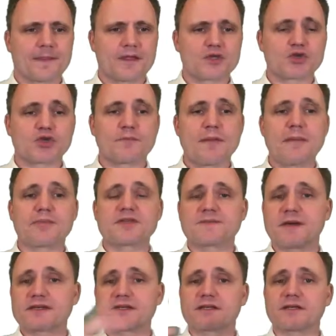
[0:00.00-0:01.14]
So the map is
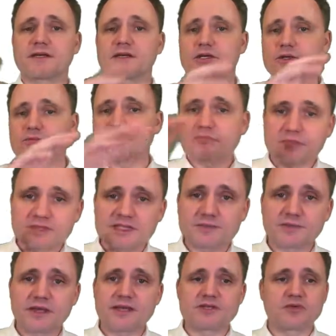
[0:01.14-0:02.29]
basically
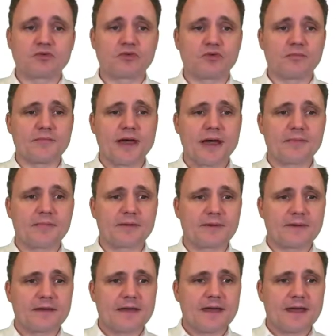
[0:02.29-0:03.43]
displays the Google map,
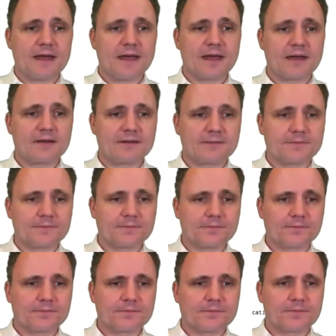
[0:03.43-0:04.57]
and
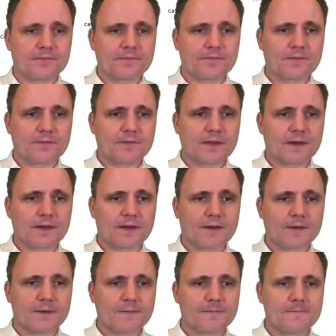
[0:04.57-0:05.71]

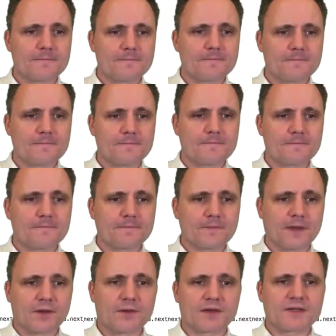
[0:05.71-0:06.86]

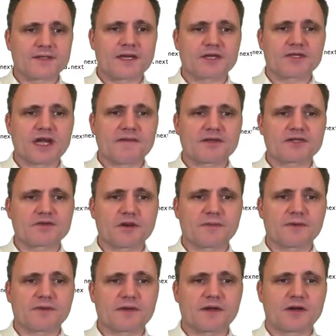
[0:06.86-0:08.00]
there is a
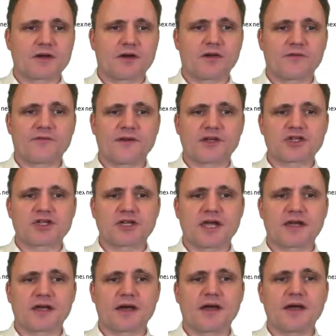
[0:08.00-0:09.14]
JavaScript called fetch
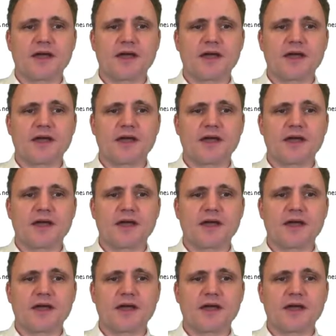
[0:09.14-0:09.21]
data,